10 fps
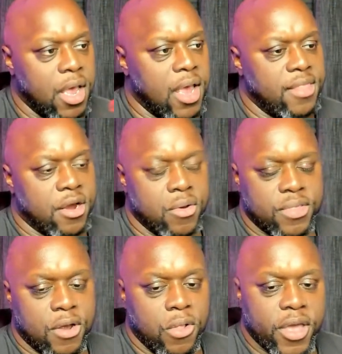And
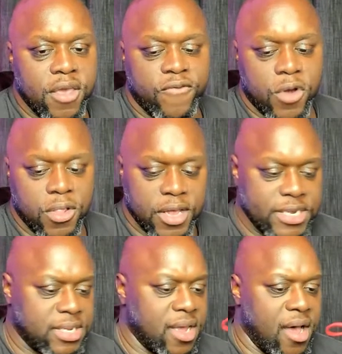they're looking for a
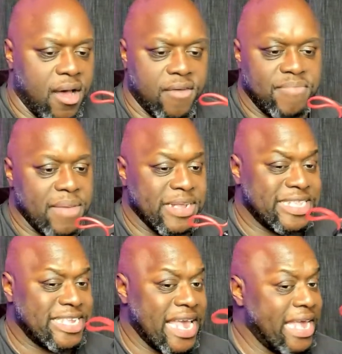list of maybe
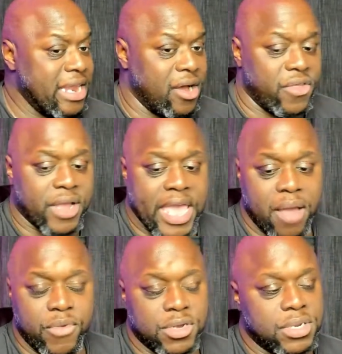10 other
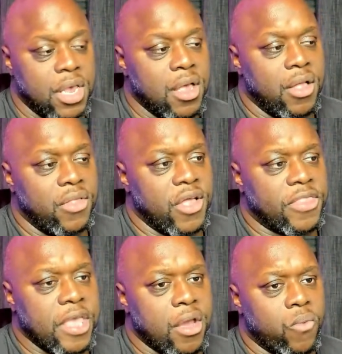cameras that
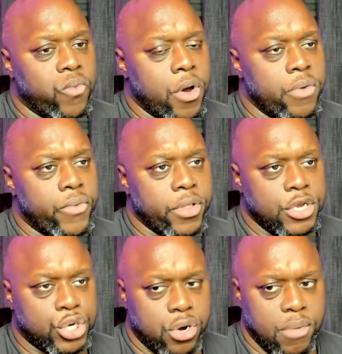they weren't really
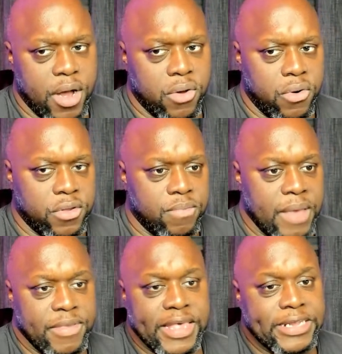sure about, or
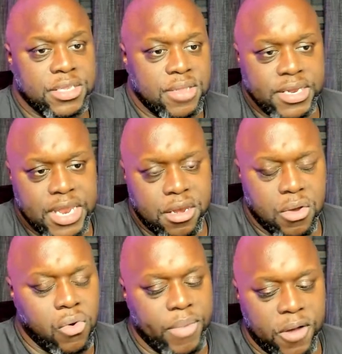maybe they didn't
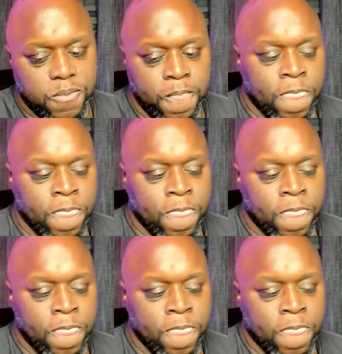know about.